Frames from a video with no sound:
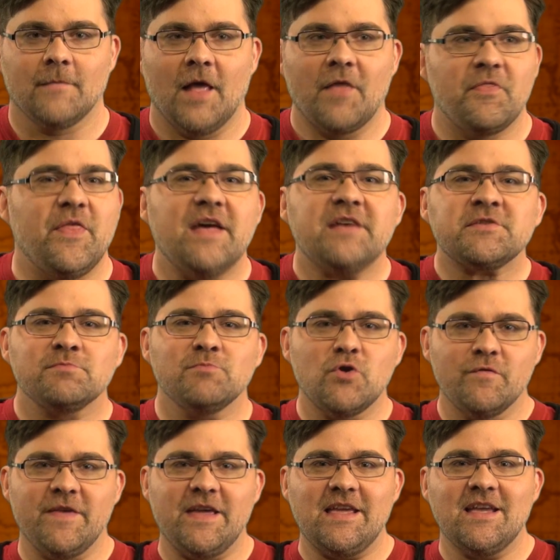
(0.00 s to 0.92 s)
This
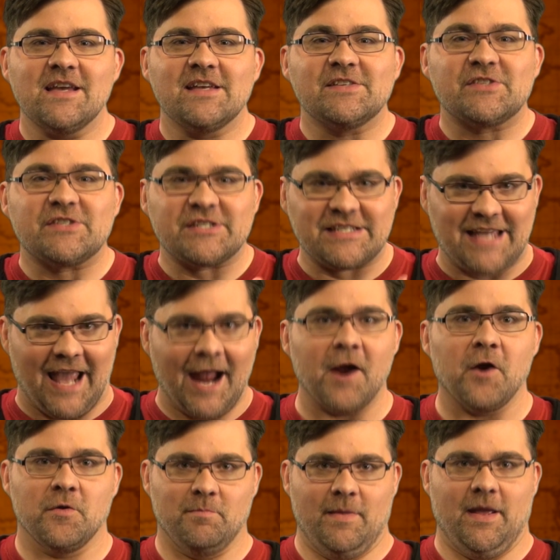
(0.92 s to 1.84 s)
movie
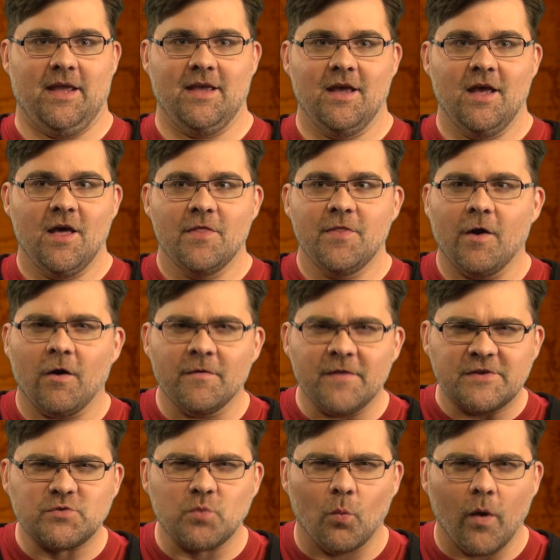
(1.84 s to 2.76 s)
scared me. There are
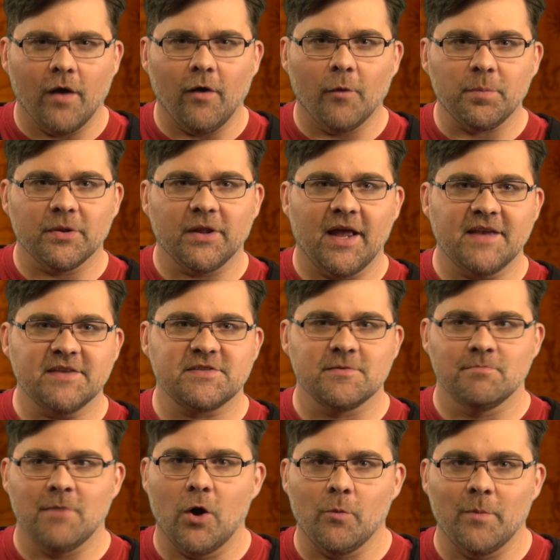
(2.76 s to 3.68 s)
these well-placed
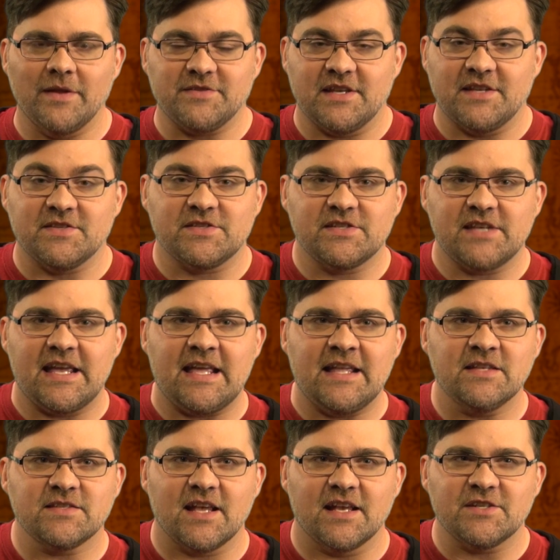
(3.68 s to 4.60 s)
moments and
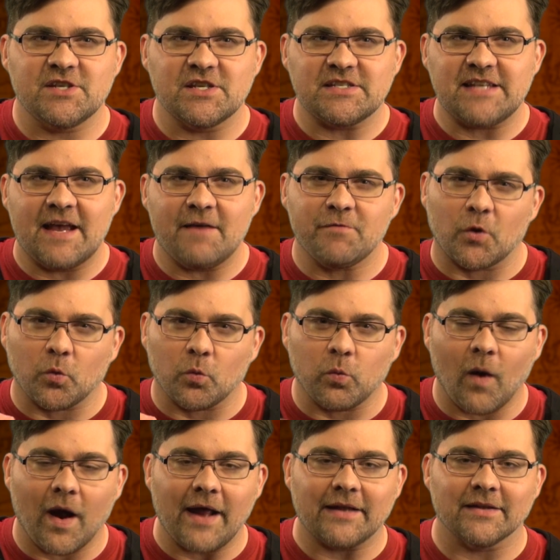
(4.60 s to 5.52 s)
scenes that just have the
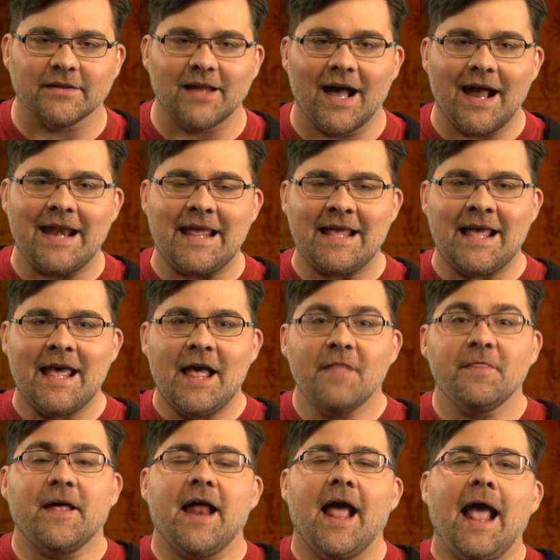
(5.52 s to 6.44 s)
right lighting
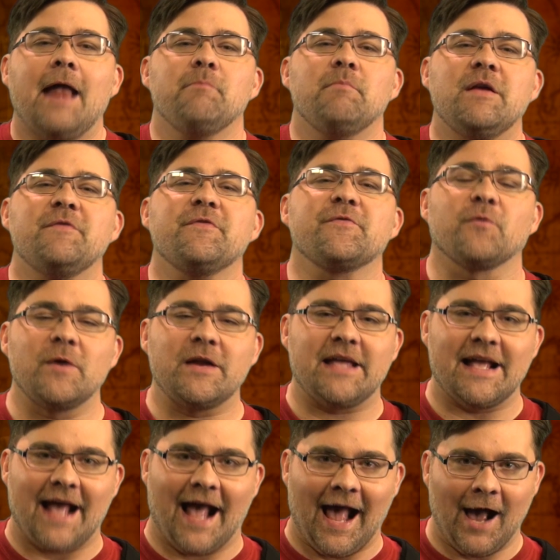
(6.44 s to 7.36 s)
that had me
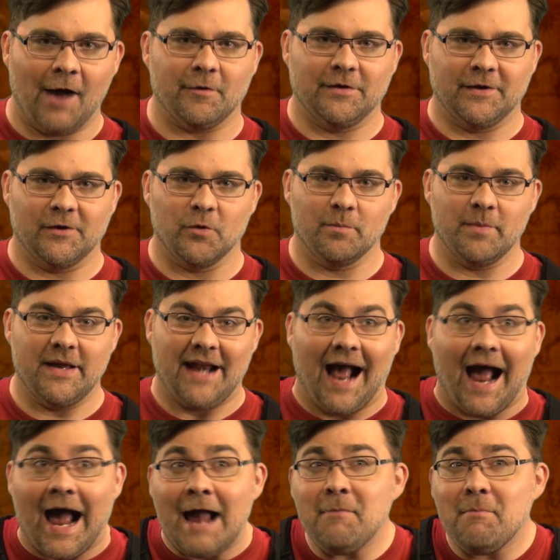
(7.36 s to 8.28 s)
freaking out a little bit.
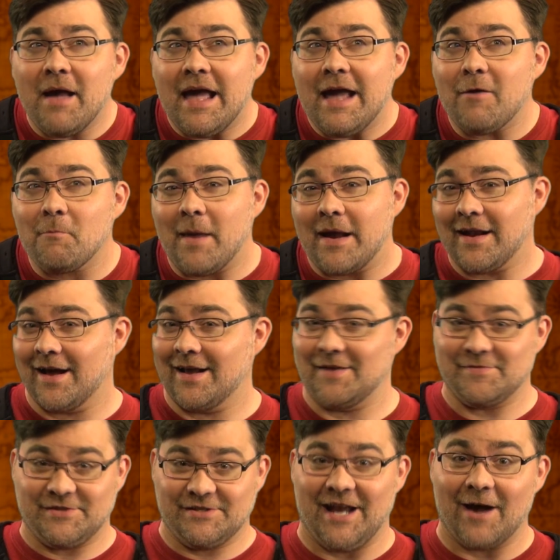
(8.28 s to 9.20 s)
I may or may not
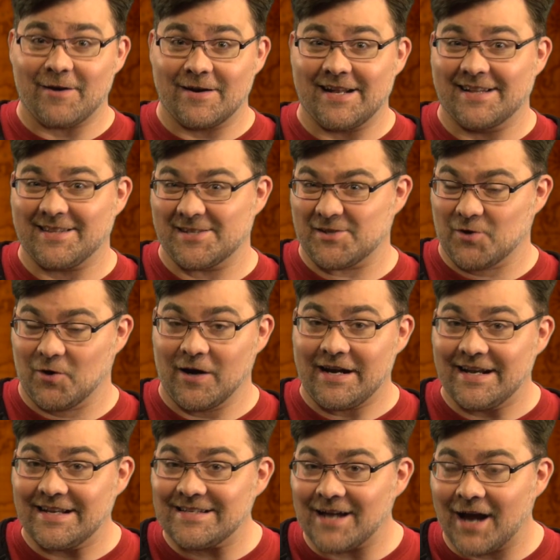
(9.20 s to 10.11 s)
have shouted at the
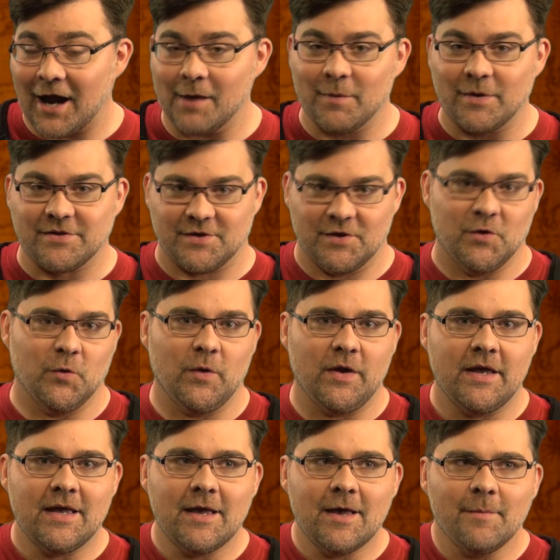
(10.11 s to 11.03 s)
screen a time or two,
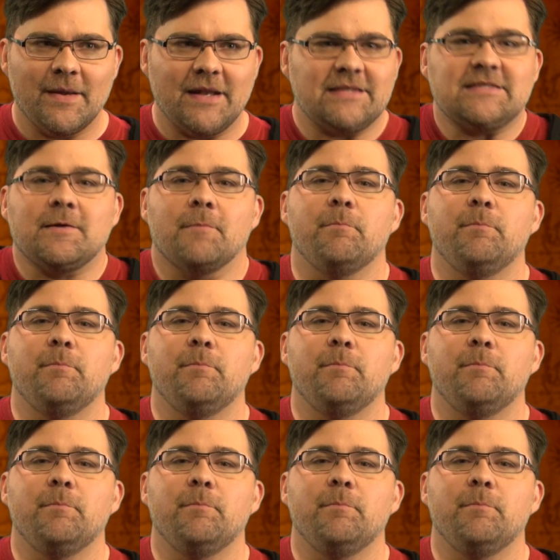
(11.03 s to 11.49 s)
but it's the